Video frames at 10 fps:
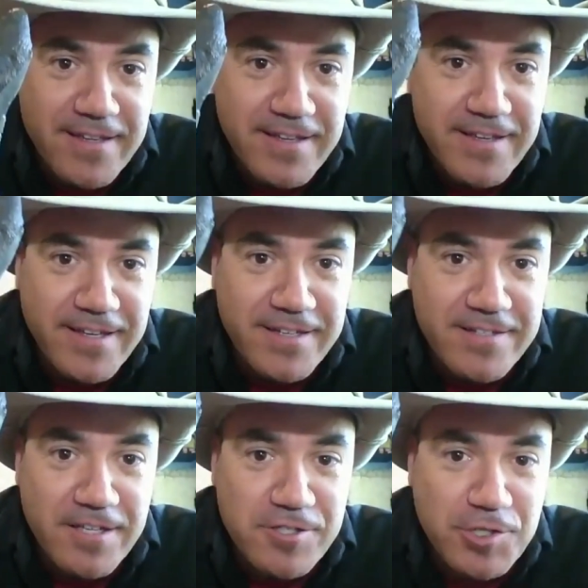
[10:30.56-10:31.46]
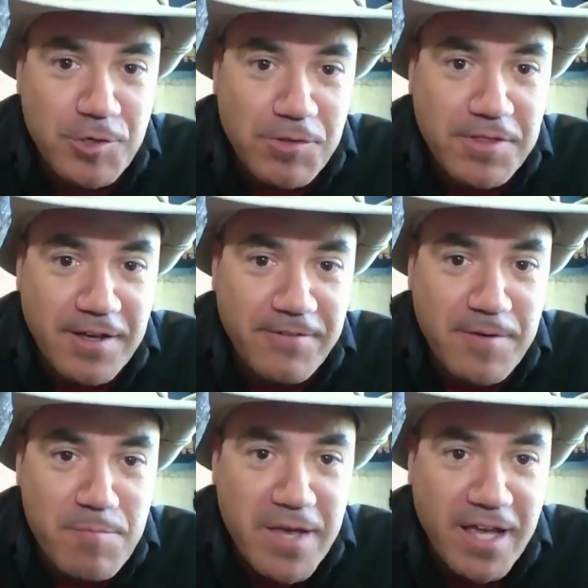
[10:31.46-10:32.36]
It is the tooth of a
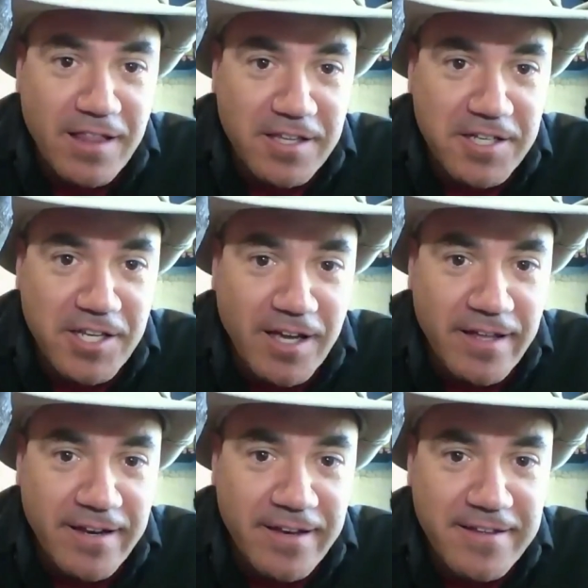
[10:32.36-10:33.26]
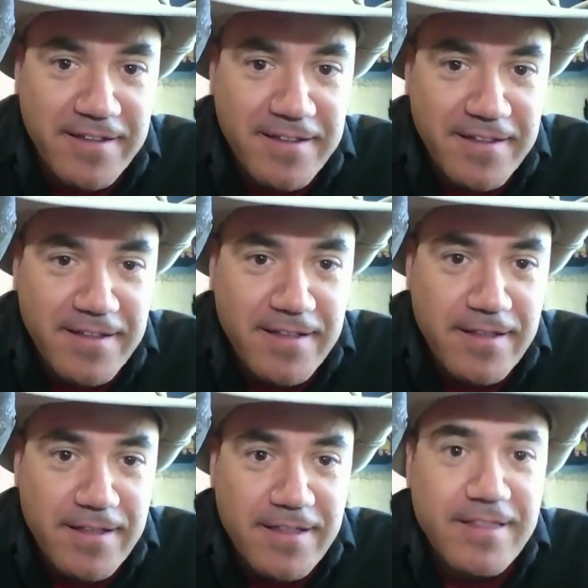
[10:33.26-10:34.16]
megalodon.
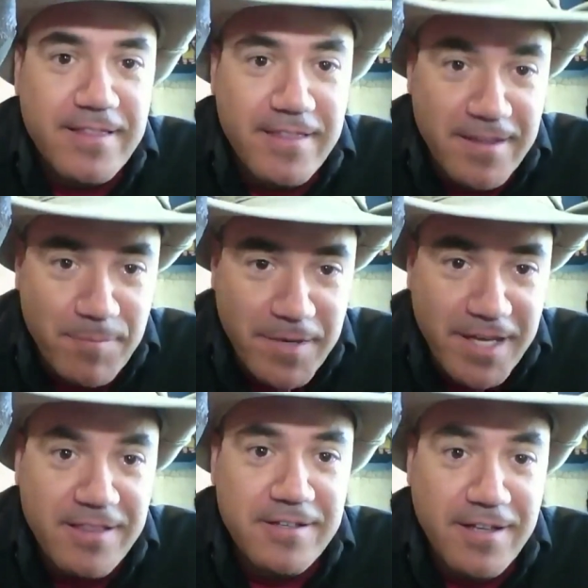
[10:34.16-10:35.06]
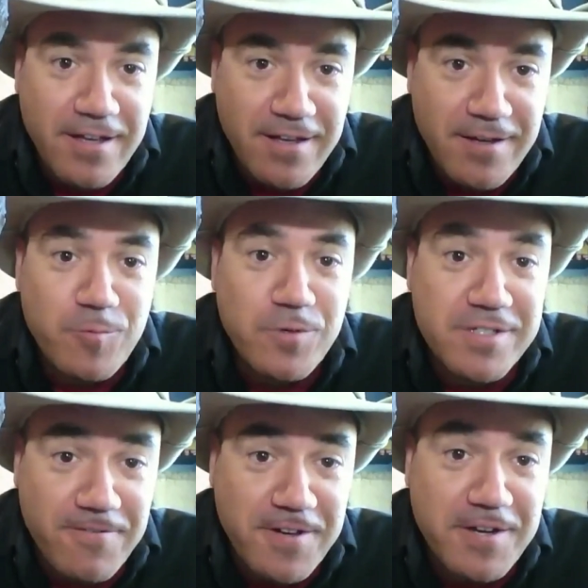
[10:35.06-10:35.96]
The megalodon was a
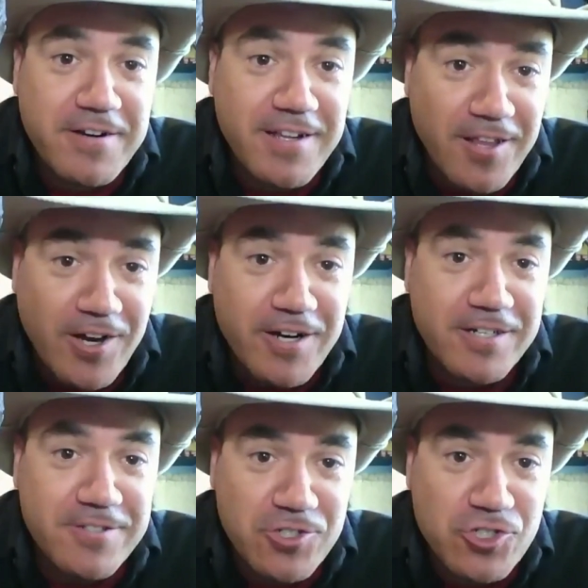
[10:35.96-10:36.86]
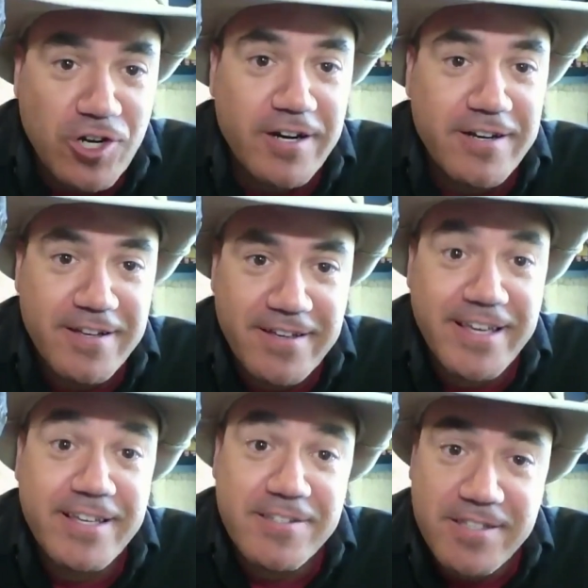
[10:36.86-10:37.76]
very large shark,
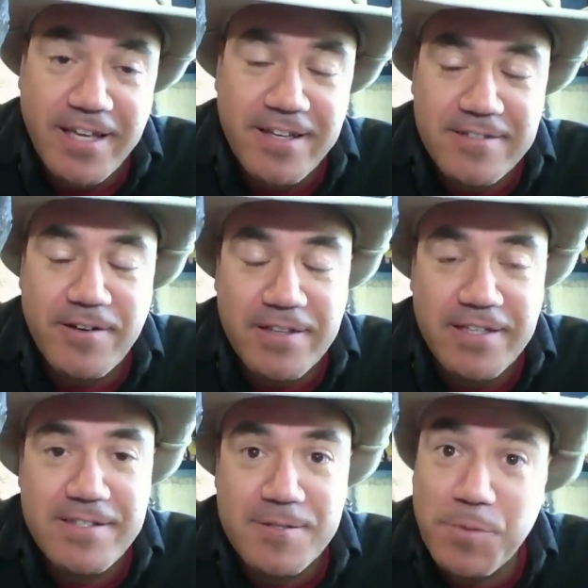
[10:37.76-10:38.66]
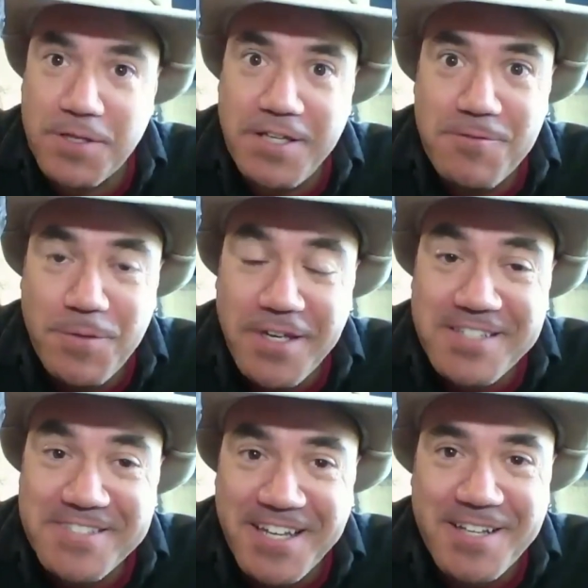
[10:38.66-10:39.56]
extinct, or at least it's believed to be
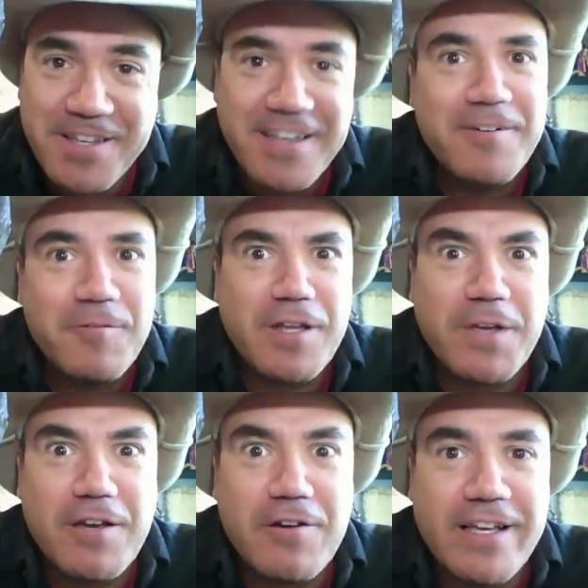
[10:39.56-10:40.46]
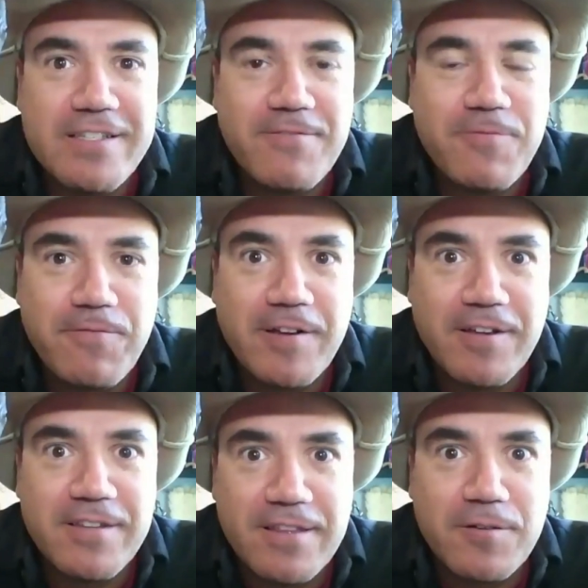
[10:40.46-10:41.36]
extinct. Wouldn't that be crazy if we found
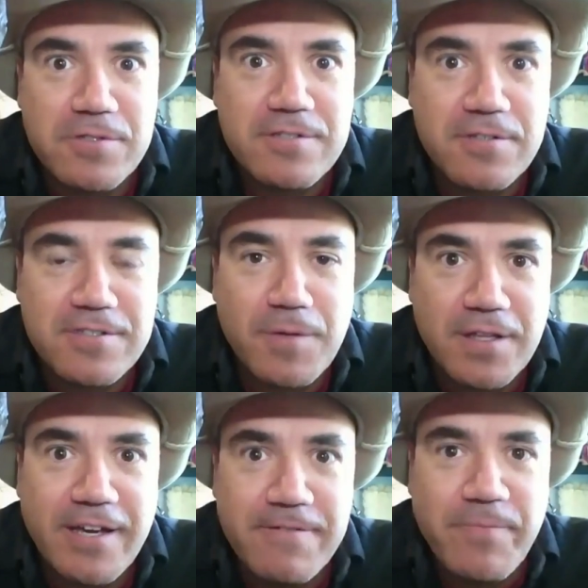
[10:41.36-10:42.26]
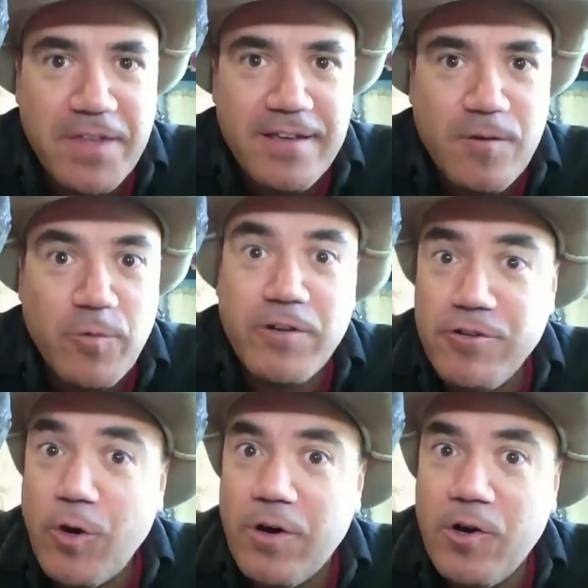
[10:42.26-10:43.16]
out that there was still some alive? We don't
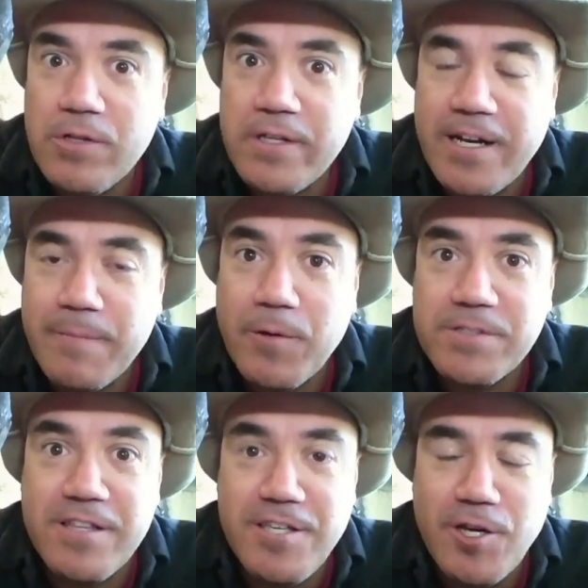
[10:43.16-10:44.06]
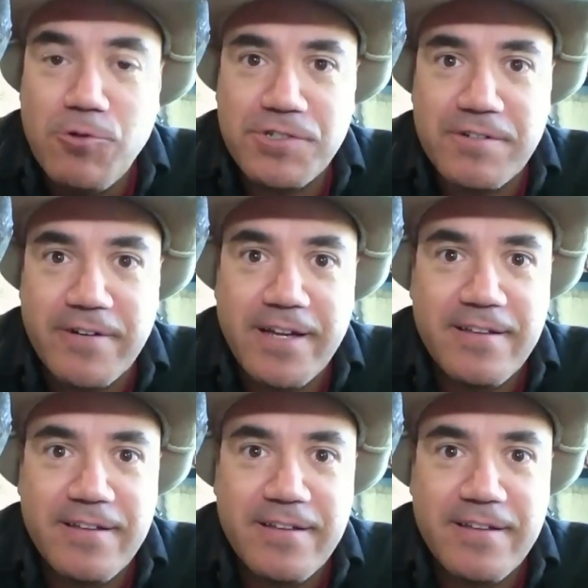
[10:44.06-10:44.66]
know a whole lot about what's in the ocean, right?